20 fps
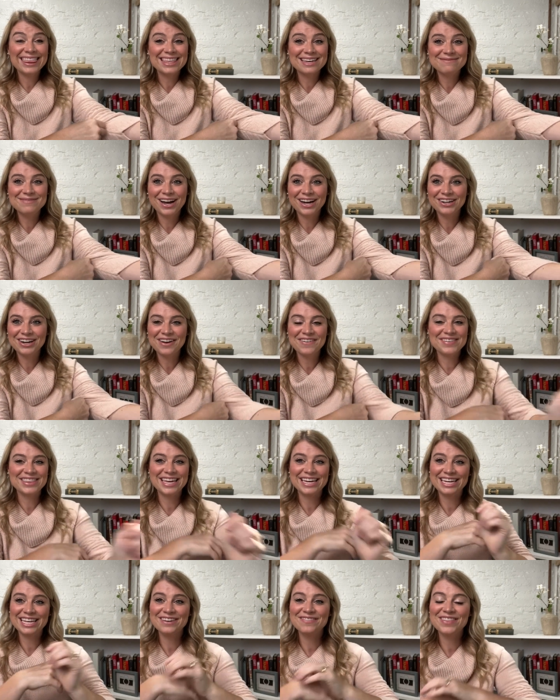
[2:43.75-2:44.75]
I'm not great with
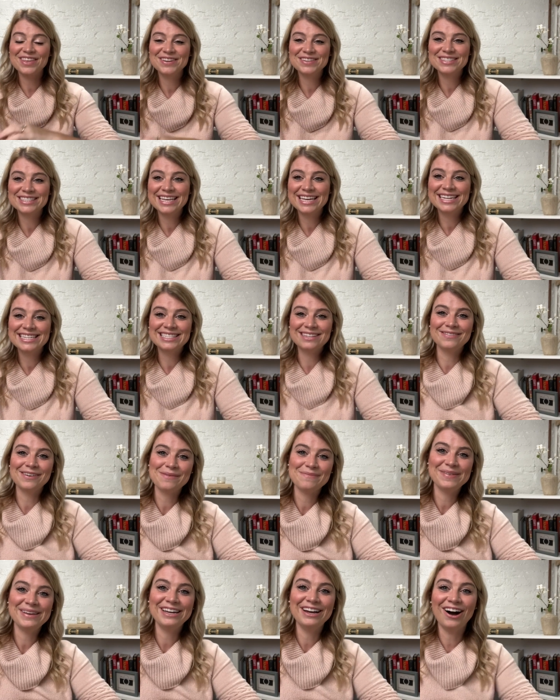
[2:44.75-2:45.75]
any of those things, if I'm
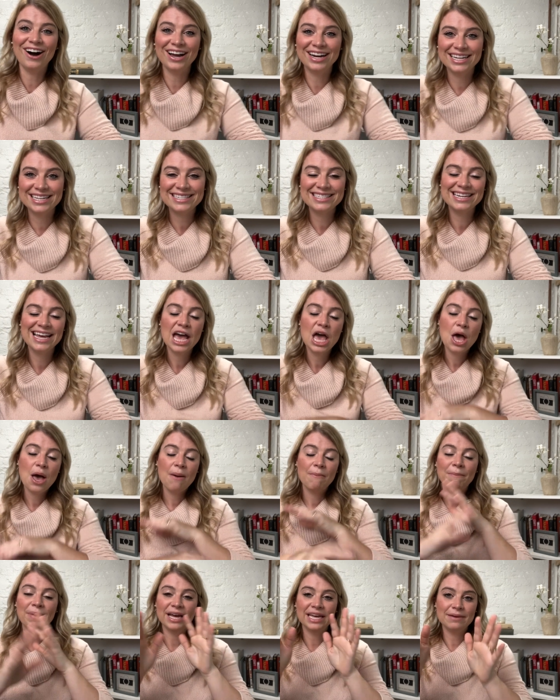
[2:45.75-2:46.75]
being honest,
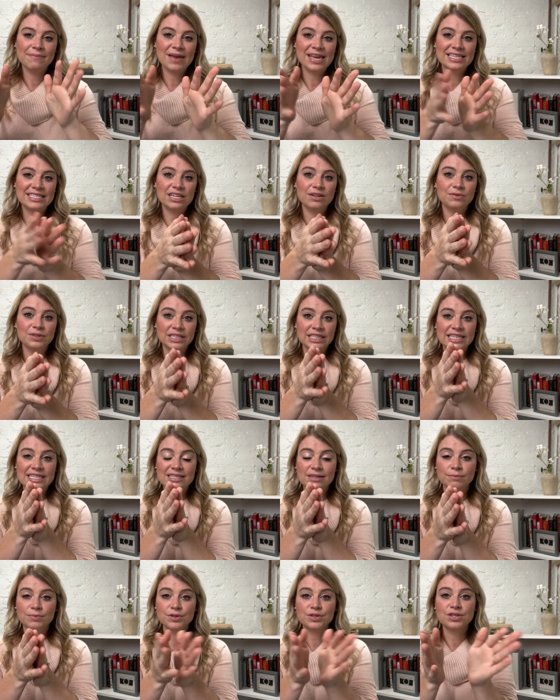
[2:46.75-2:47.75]
but it makes it really
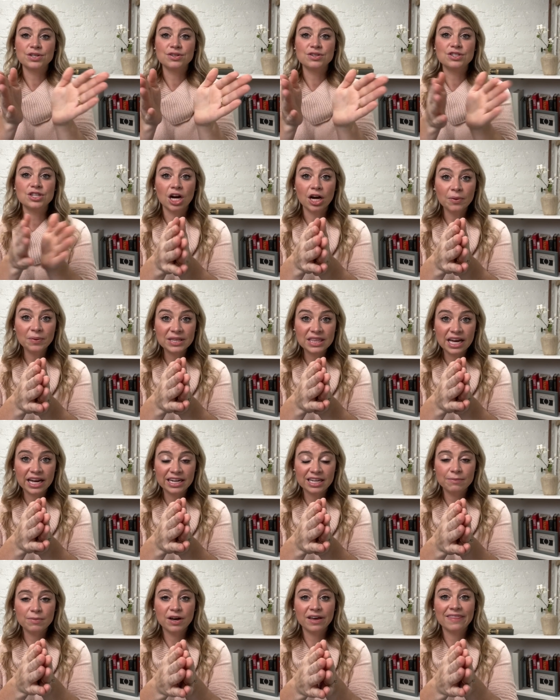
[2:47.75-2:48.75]
simple. So start with
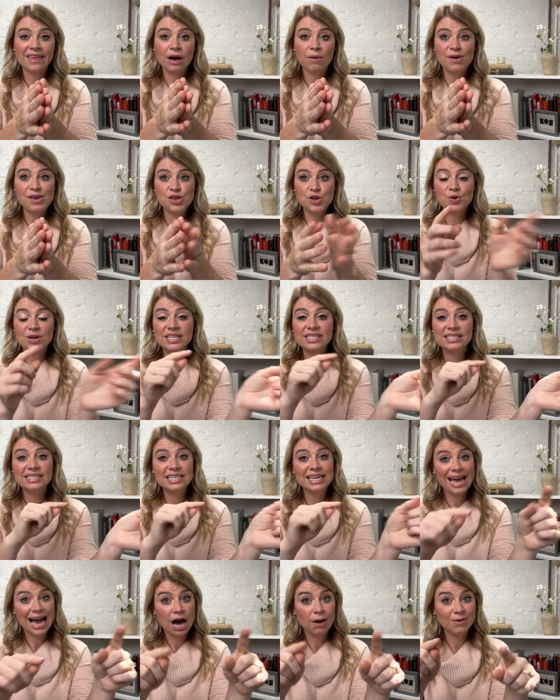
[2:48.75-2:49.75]
Honeybook. That way you can see
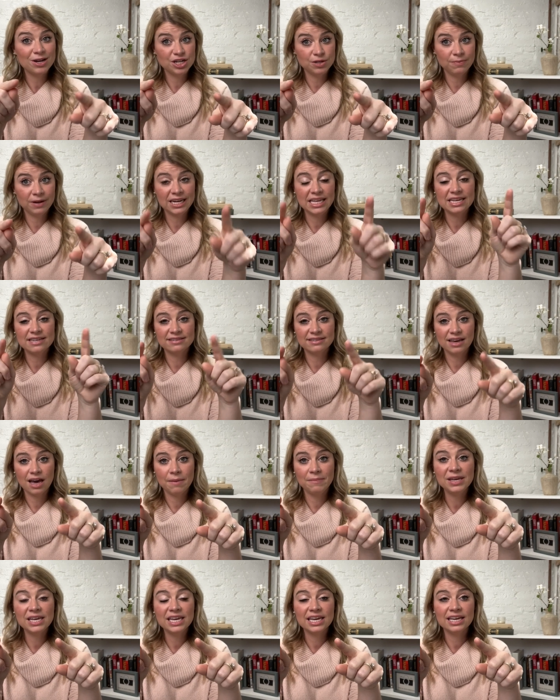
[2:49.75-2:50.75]
how much money is
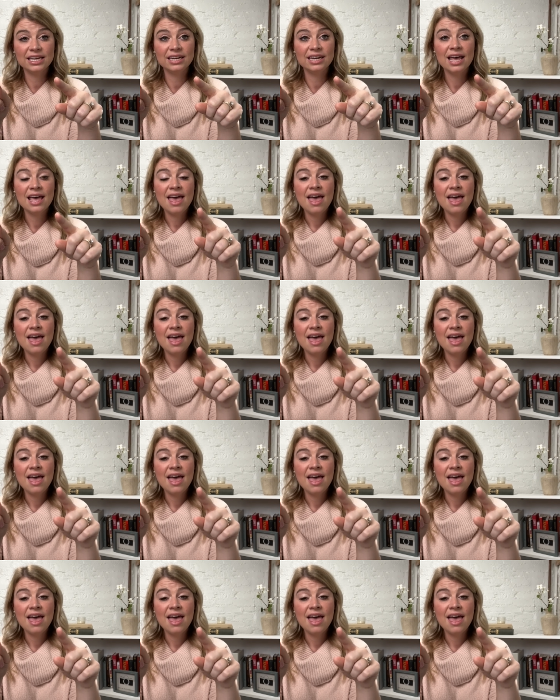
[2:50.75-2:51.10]
coming in,